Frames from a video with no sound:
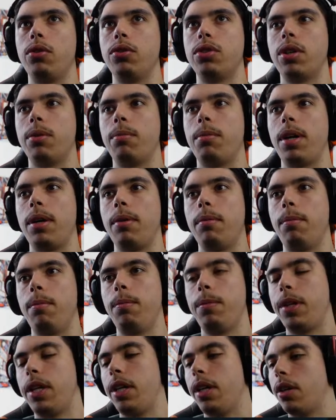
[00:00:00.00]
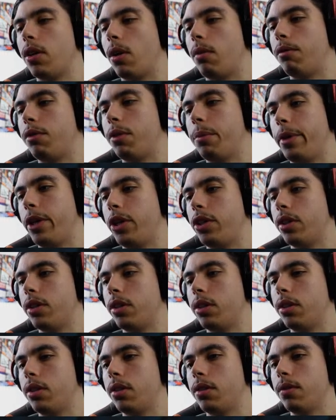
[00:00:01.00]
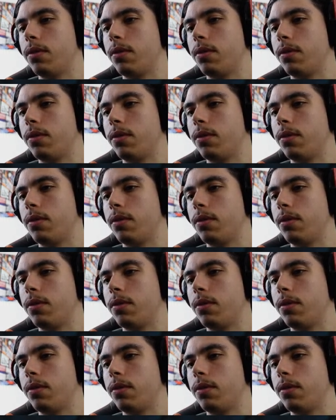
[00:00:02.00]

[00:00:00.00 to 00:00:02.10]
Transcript: Those are my key confirmations.